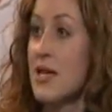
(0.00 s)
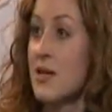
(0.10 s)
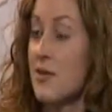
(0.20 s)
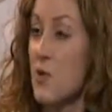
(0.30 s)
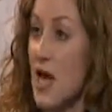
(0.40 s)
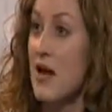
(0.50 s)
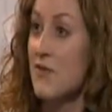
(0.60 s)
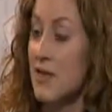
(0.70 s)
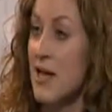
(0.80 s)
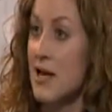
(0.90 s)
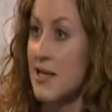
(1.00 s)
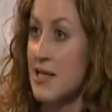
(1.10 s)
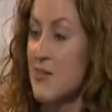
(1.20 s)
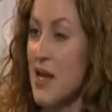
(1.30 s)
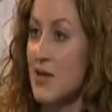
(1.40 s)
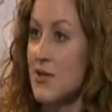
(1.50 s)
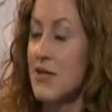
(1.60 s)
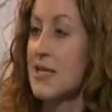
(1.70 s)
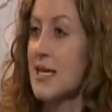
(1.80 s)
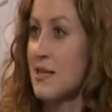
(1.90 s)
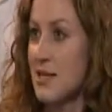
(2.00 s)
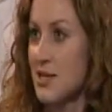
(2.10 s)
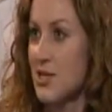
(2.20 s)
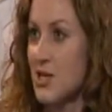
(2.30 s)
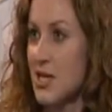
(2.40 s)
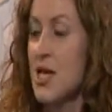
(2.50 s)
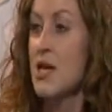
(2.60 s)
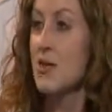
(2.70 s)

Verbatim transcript: Now, we have the nine inspectors, then in addition,